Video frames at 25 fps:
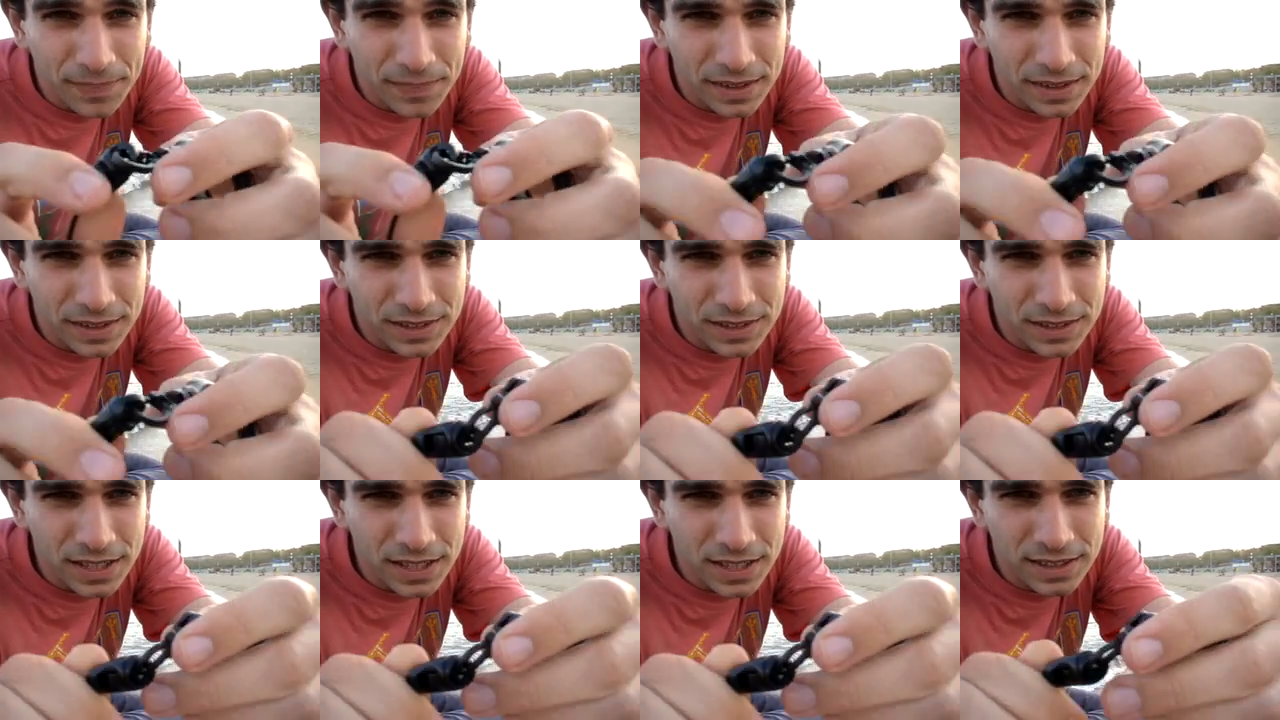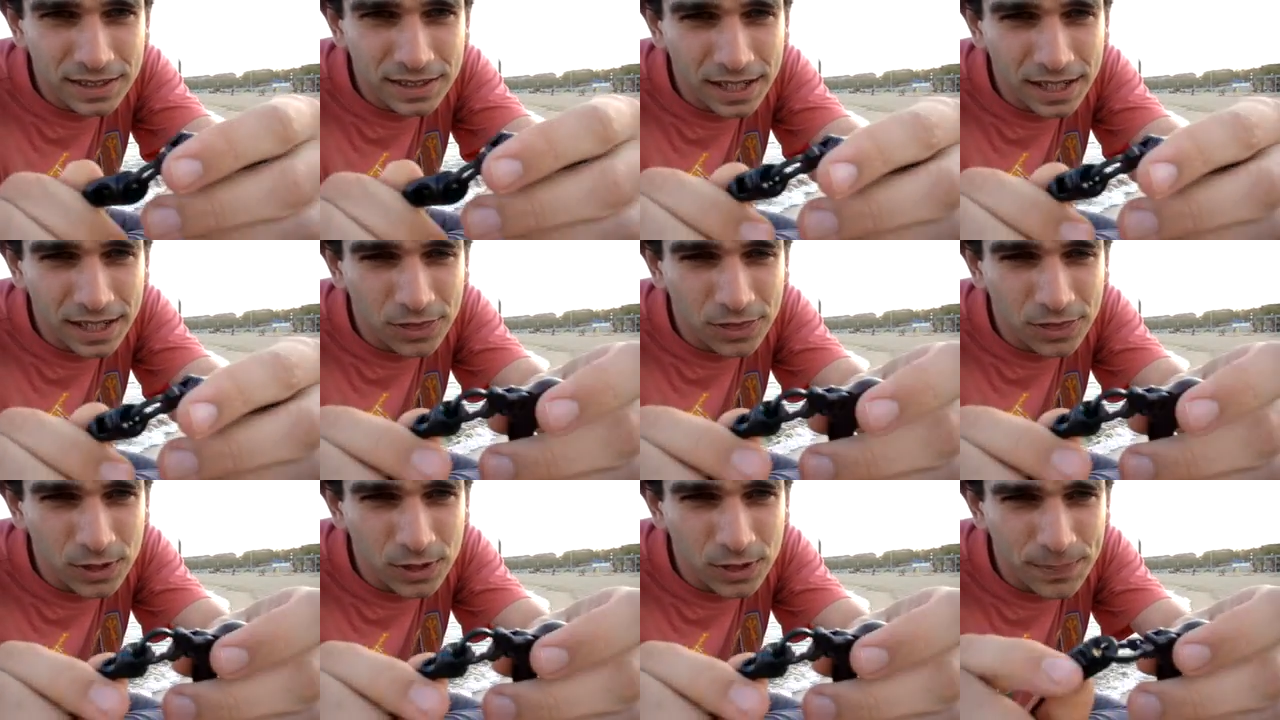you see it's in like
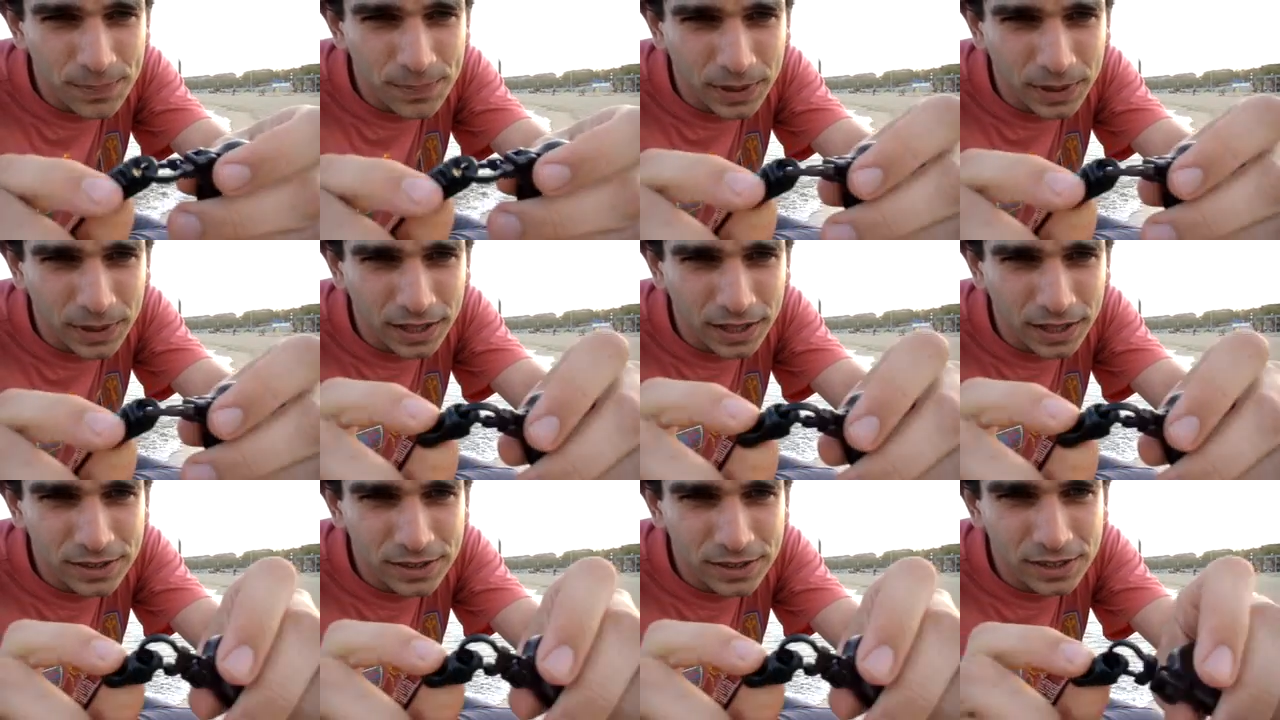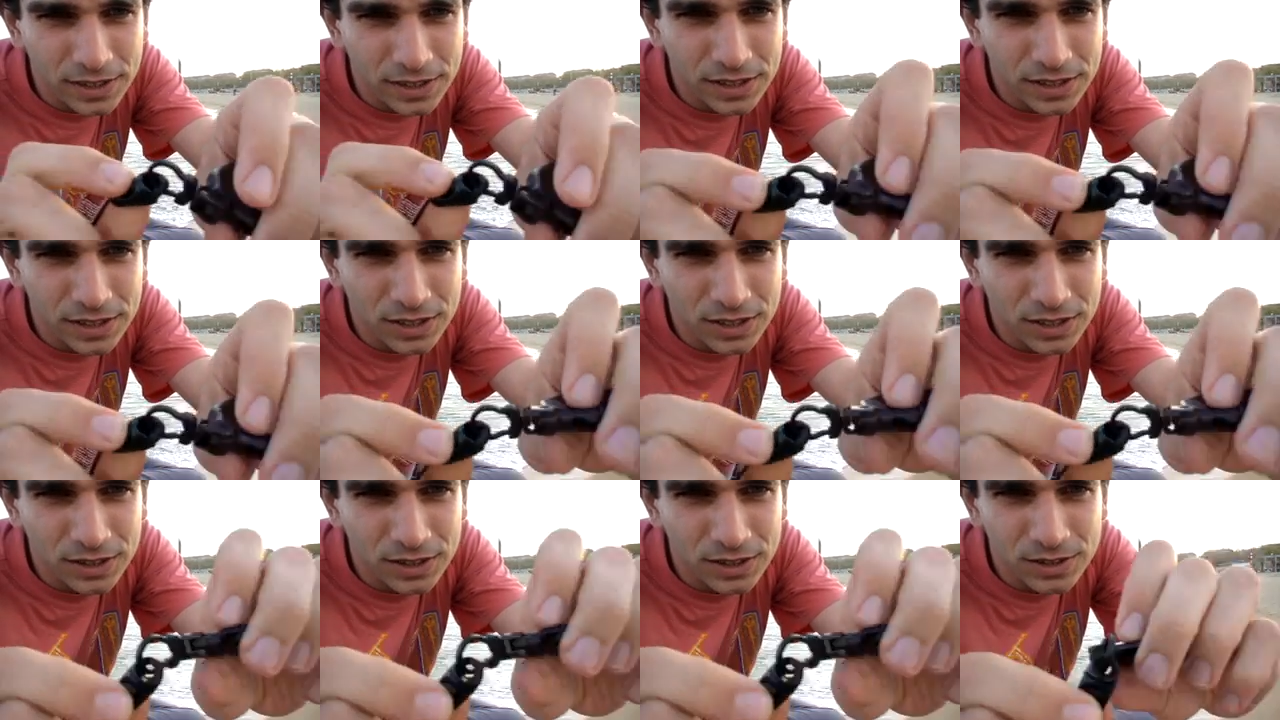3 parts, and it
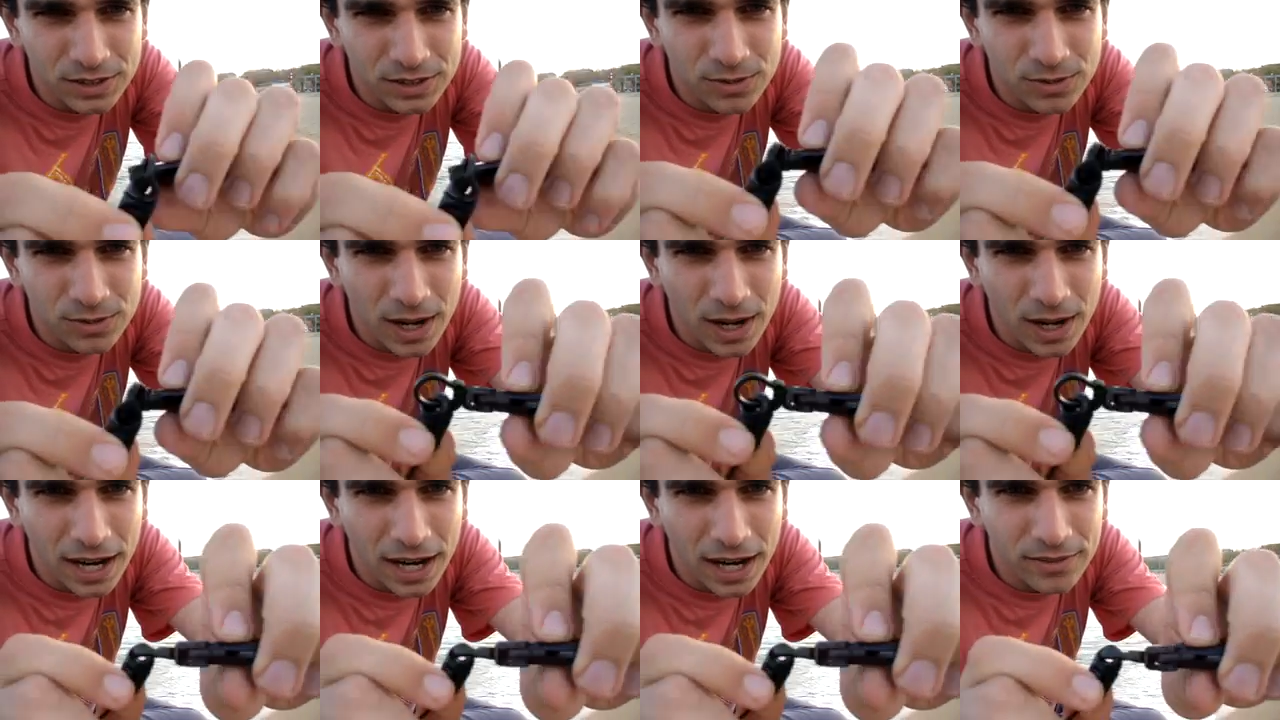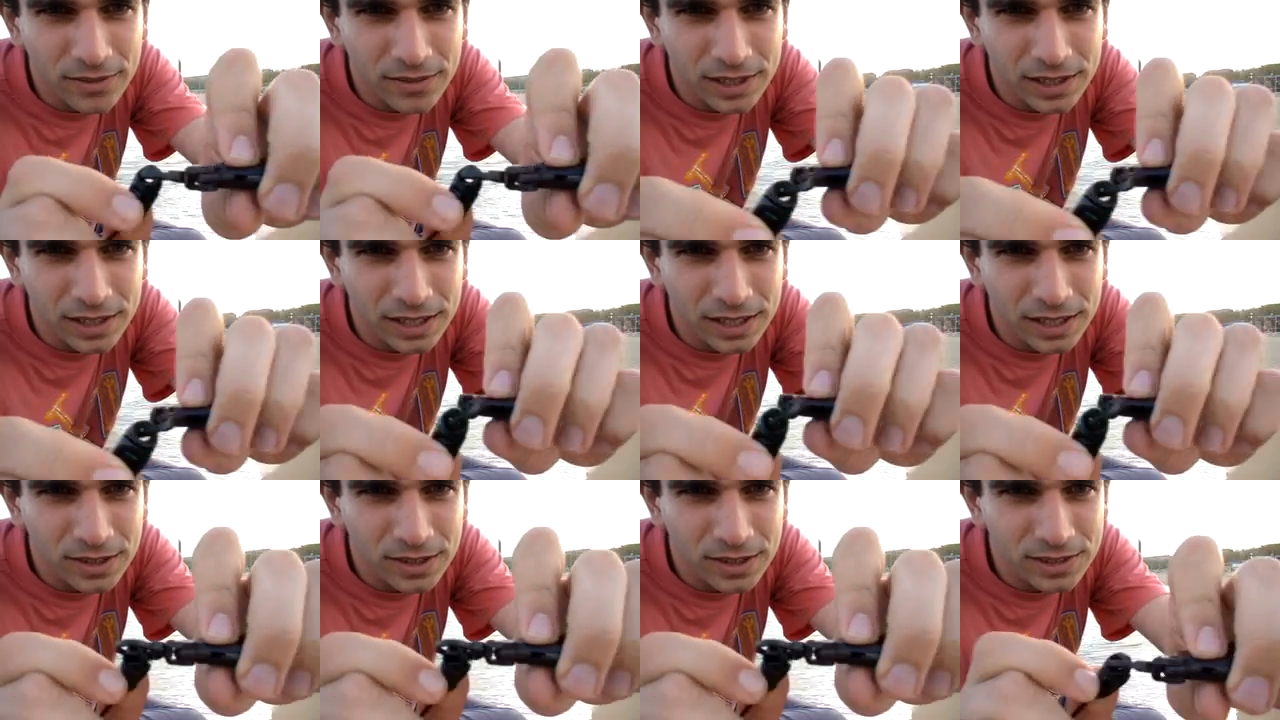turns around, and
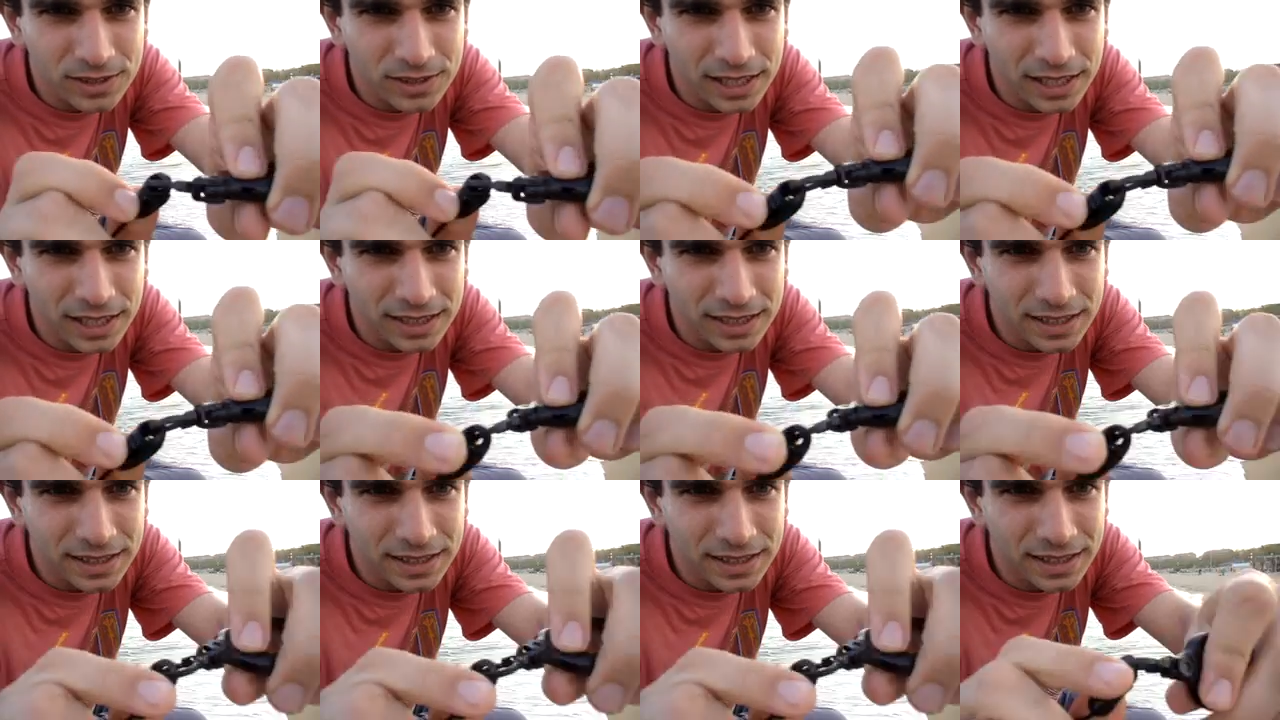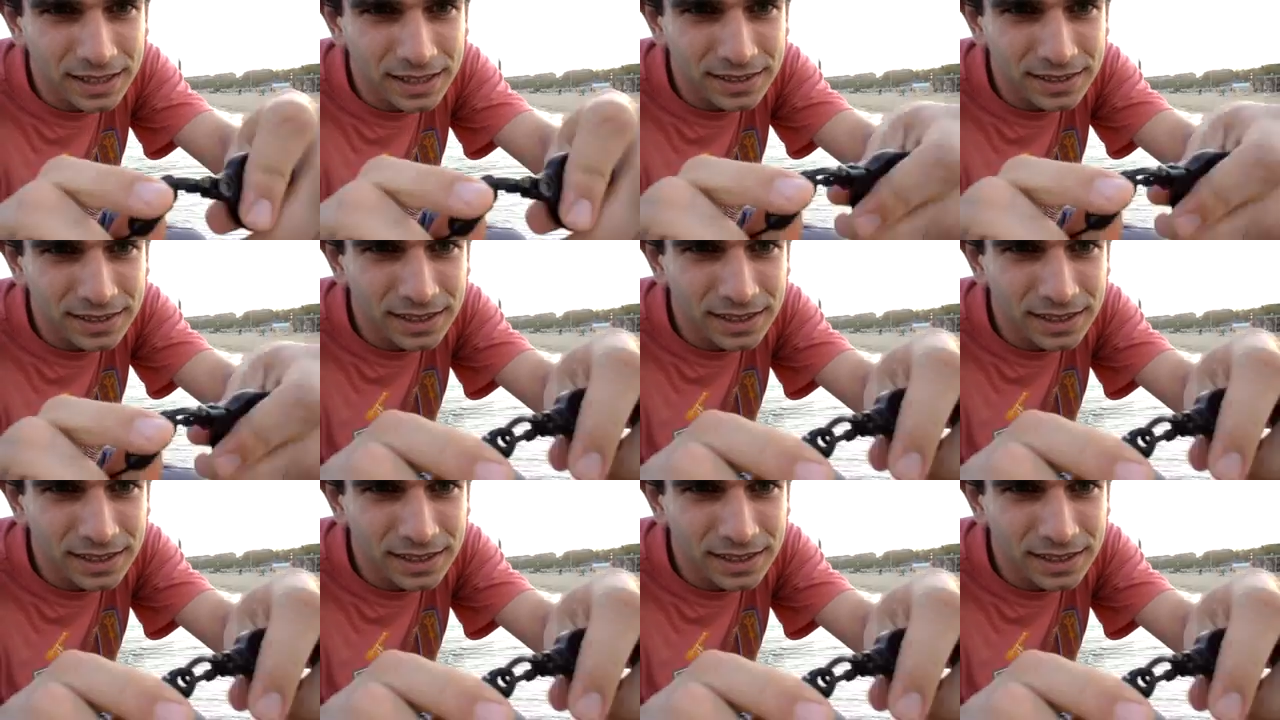it goes like this,